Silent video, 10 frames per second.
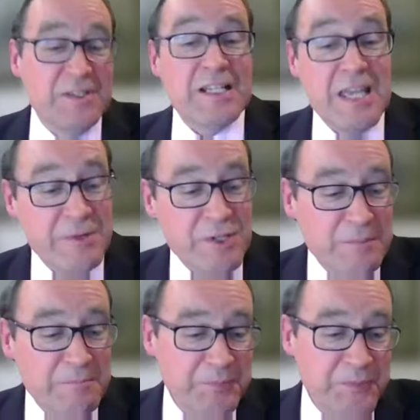
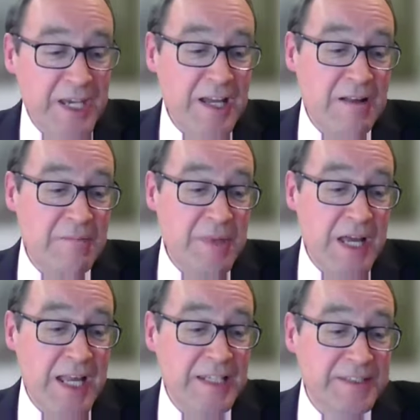claimant,
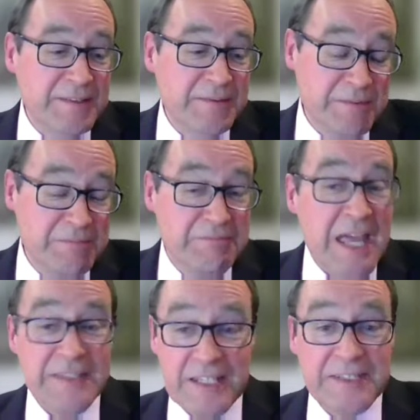and
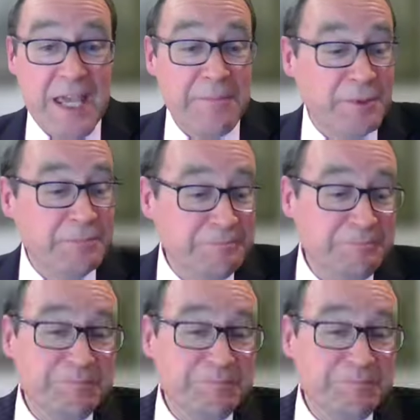that does happen.